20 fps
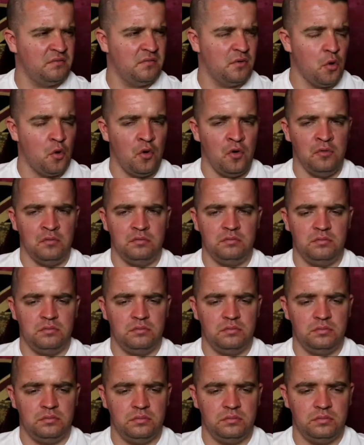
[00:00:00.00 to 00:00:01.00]
or
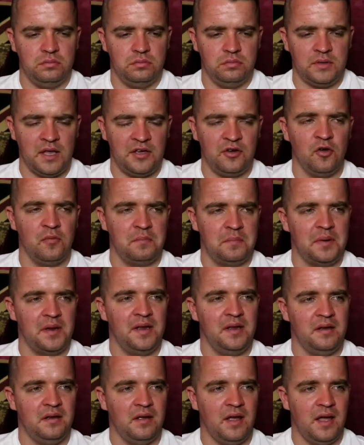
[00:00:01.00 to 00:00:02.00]
they couldn't
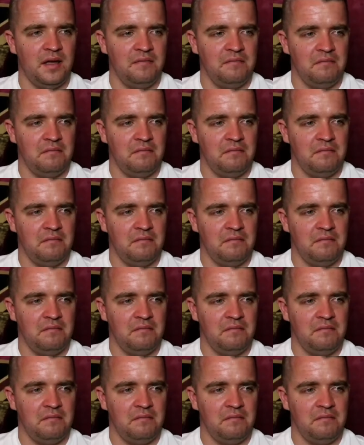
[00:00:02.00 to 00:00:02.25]
be